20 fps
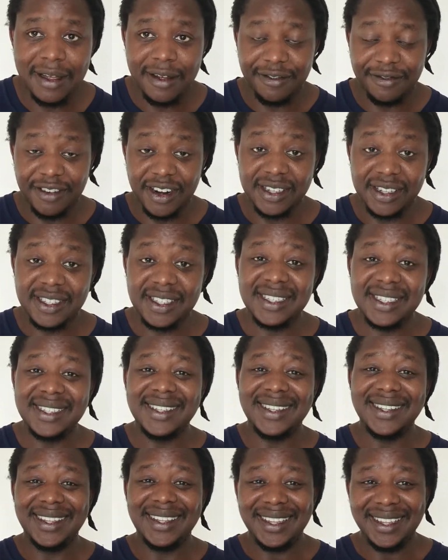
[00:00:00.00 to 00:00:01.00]
France,
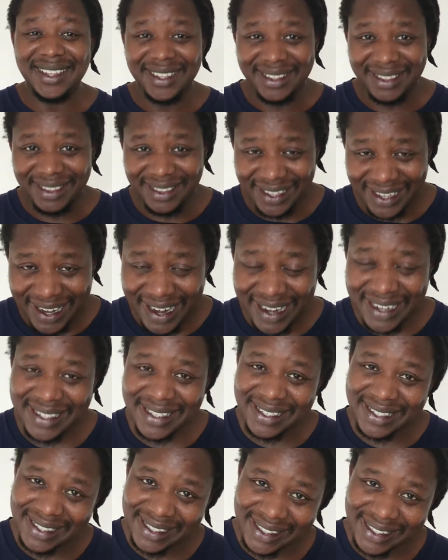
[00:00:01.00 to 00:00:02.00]
they are at
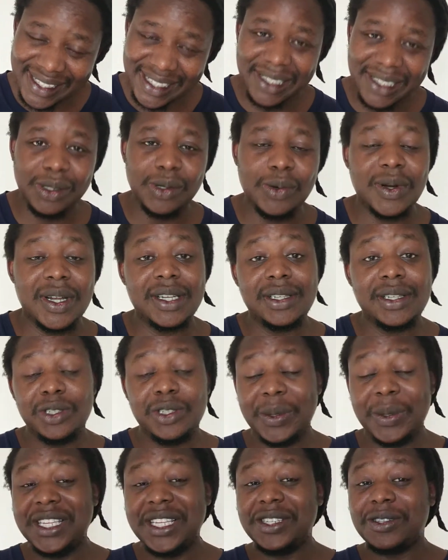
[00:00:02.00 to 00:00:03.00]
6-1
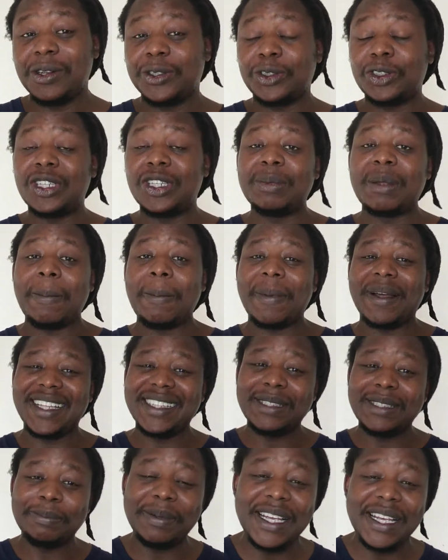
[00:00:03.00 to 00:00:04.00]
to win this whole tournament, but
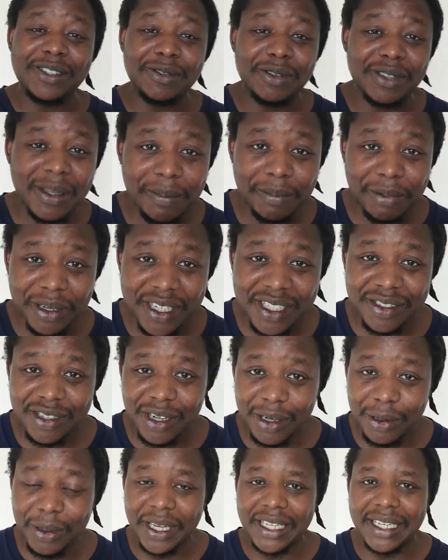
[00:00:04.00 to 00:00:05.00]
that depends on the bookies
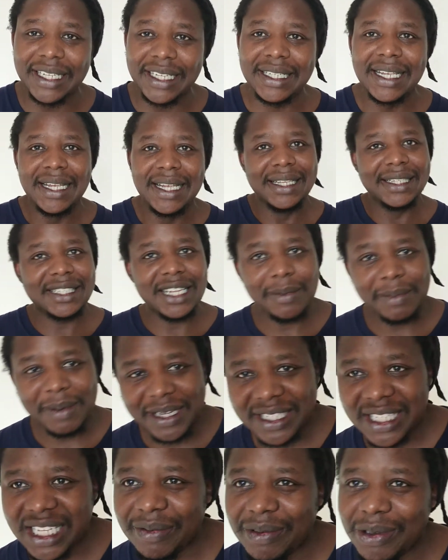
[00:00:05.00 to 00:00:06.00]
you're looking at. Some
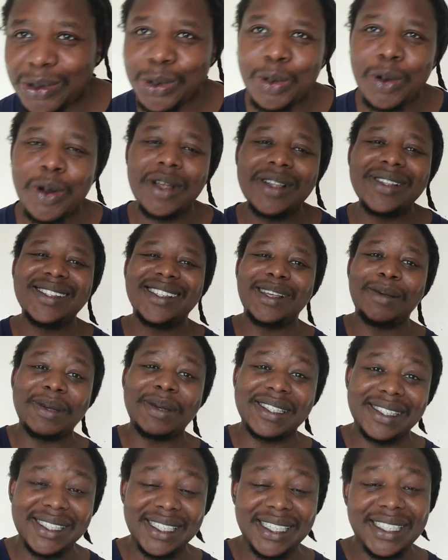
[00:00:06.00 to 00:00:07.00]
are 7-1, some
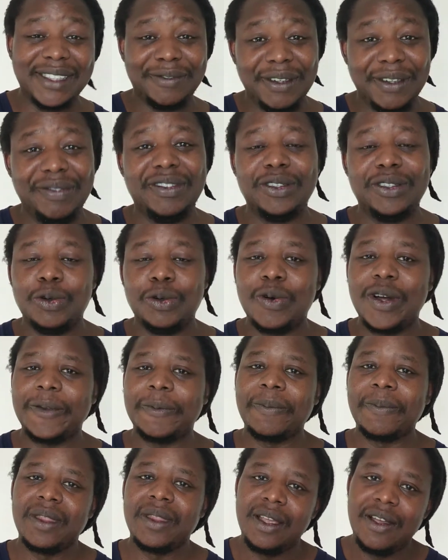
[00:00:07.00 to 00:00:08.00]
are
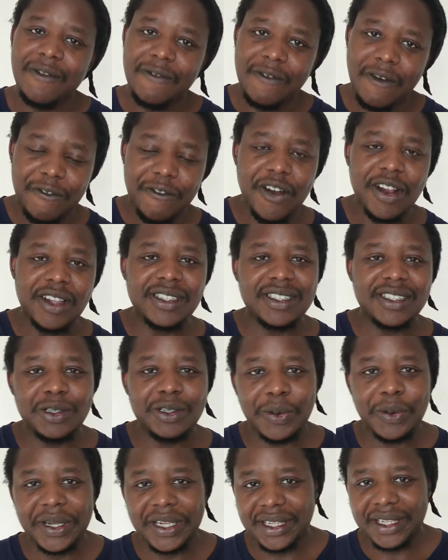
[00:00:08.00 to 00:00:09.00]
650-1 for France
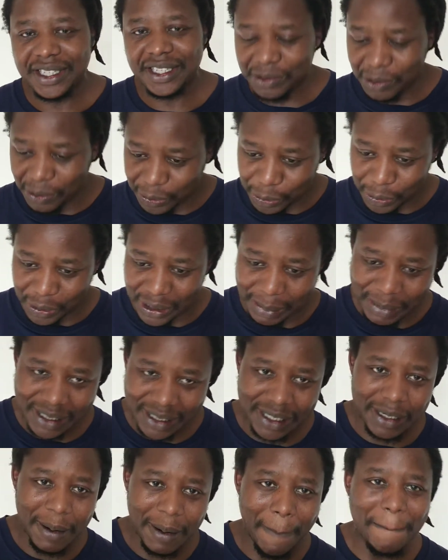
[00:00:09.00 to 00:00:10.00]
to win this whole
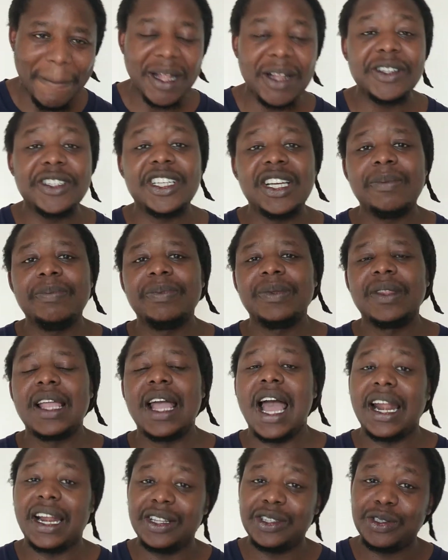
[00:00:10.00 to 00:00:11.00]
tournament. Belgium
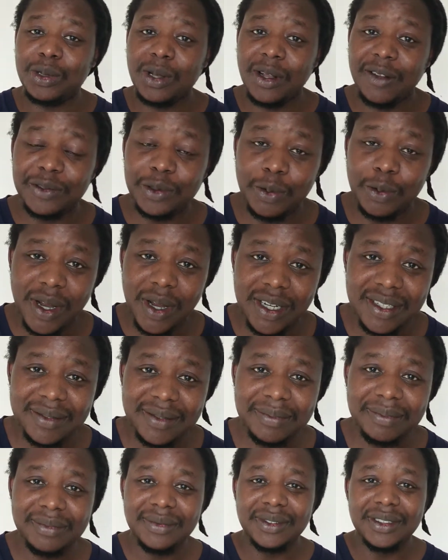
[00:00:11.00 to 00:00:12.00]
are at 12-1
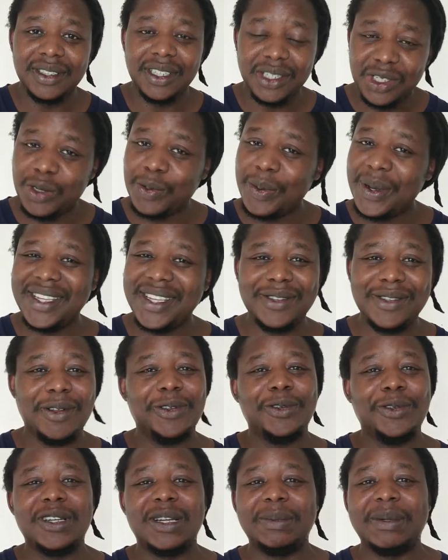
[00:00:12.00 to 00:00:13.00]
to win this
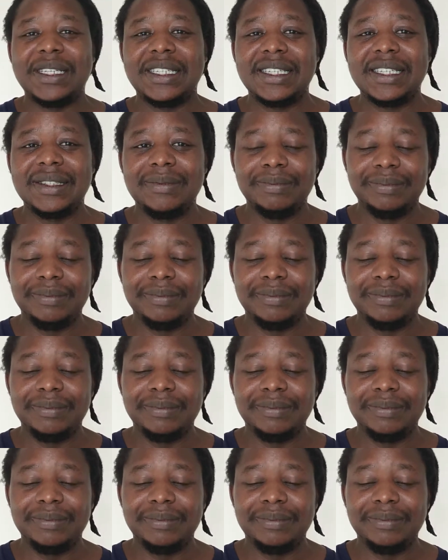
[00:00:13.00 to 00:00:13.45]
whole tournament.